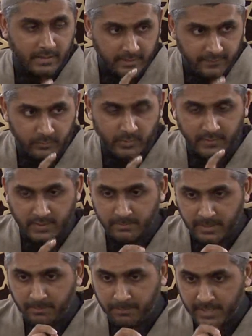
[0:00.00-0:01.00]
and even when they're
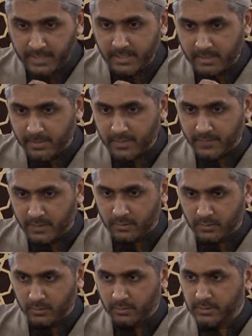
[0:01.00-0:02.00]
being picky about their
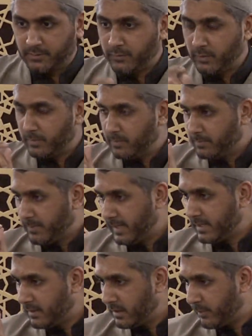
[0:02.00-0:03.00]
clothes, if you
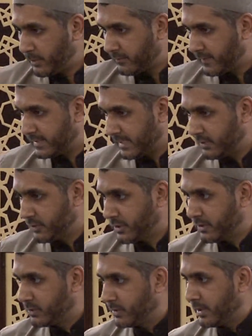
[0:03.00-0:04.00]
pay a little bit of
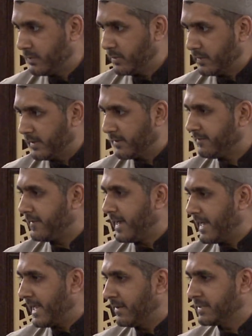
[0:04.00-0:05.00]
attention to it when they're
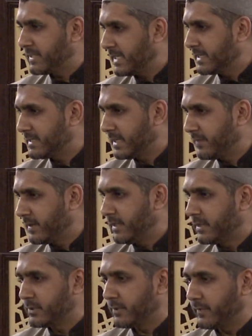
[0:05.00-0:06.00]
five, six, seven
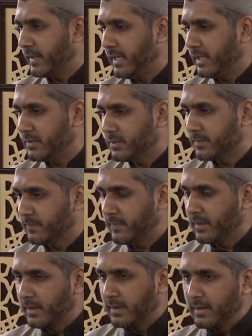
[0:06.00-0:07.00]
years of age,
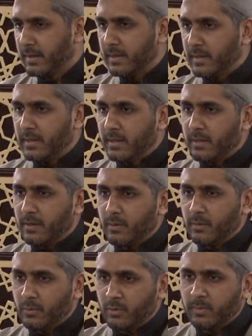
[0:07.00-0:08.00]

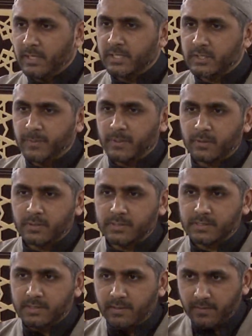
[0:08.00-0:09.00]
normally it's
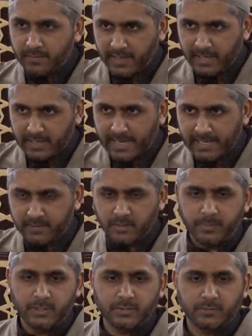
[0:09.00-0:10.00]
because they like the
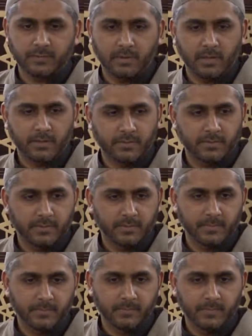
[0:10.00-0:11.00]
piece of cloth.
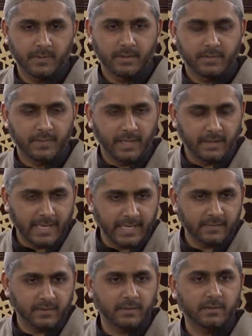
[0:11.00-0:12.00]
They
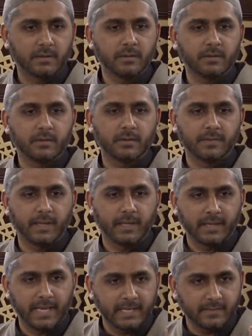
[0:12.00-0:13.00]
like the color, they
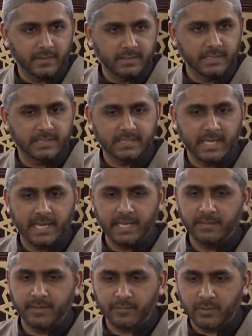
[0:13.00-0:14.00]
like the
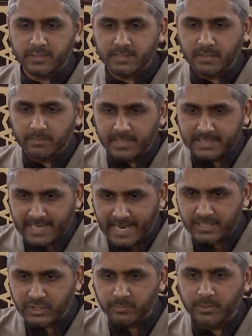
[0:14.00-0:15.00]
design, they've got some
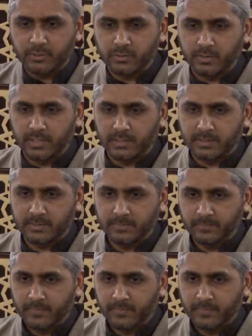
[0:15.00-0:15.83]
attachment to it.